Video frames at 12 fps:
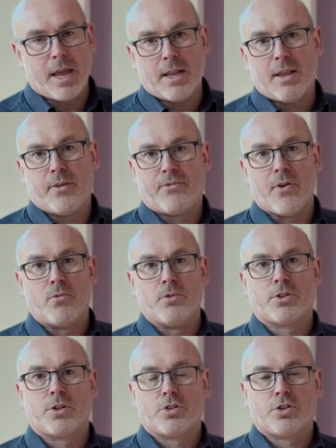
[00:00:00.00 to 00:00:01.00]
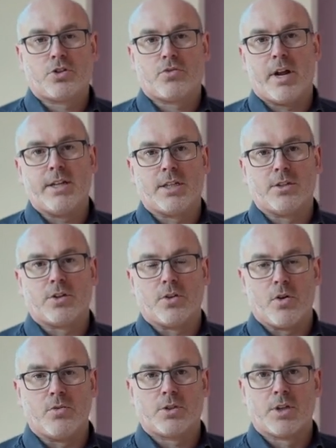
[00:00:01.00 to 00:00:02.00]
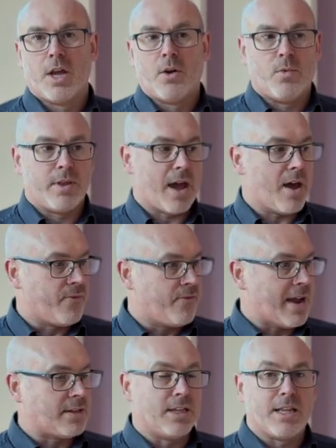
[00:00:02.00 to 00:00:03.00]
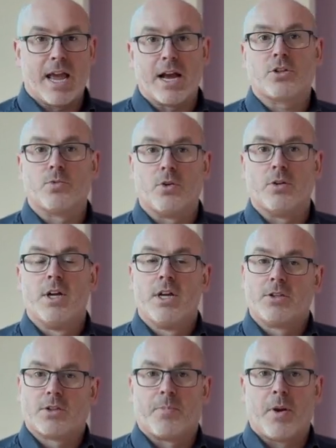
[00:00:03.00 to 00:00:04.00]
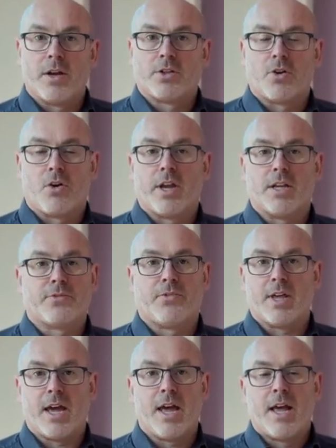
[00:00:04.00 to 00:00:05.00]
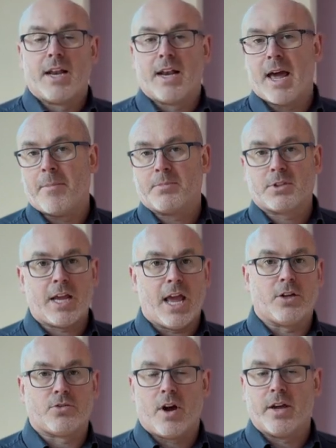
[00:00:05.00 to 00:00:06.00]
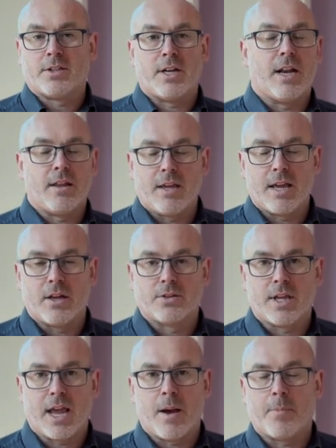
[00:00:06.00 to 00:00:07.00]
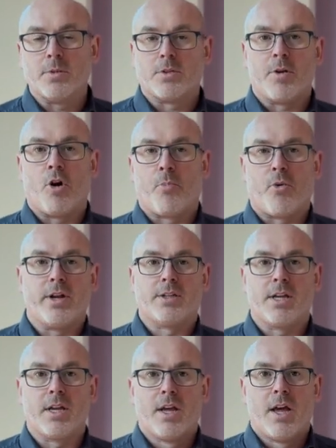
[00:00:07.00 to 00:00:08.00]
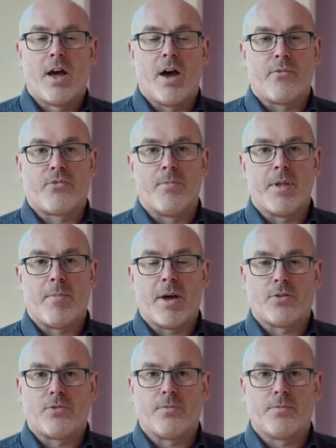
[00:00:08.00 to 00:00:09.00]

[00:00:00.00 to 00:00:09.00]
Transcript: in their phones straight into those without affecting the actual supply sockets for their lamps, hair dryers and anything else they happen to be operating from their bedroom.